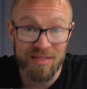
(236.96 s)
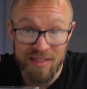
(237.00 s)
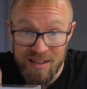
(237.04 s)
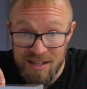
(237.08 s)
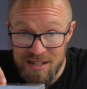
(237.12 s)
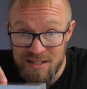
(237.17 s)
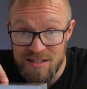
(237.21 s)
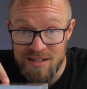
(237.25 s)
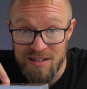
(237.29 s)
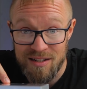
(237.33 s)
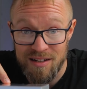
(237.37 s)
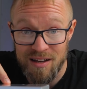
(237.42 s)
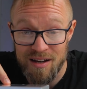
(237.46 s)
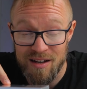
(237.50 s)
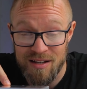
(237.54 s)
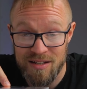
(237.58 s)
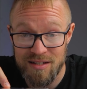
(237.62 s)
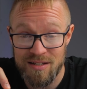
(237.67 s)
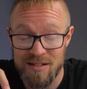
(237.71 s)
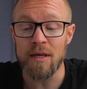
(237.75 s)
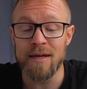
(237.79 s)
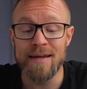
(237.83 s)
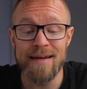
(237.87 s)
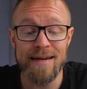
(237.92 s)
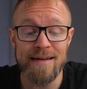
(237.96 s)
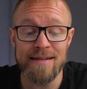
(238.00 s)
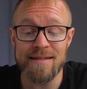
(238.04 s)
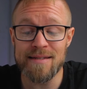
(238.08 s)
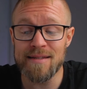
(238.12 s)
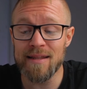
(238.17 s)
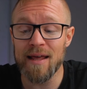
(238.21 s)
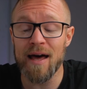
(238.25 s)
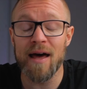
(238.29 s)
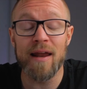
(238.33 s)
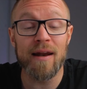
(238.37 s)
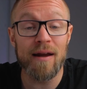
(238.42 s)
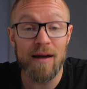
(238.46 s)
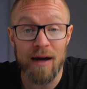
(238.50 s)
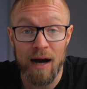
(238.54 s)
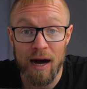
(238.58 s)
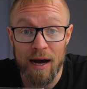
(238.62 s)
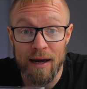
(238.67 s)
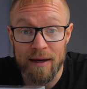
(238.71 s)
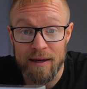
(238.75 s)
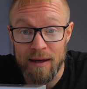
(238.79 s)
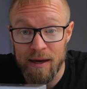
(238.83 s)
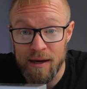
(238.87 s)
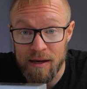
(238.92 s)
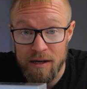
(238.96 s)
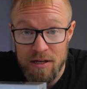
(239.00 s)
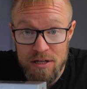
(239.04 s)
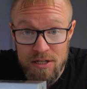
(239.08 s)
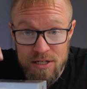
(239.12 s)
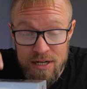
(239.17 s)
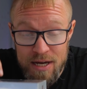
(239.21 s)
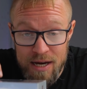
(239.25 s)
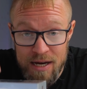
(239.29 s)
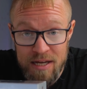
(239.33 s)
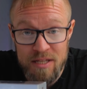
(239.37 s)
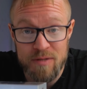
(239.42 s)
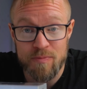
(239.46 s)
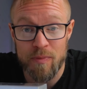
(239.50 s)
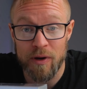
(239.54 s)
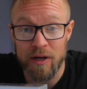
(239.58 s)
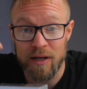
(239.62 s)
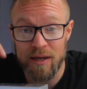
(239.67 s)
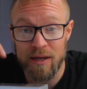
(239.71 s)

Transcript: this does is that I can connect my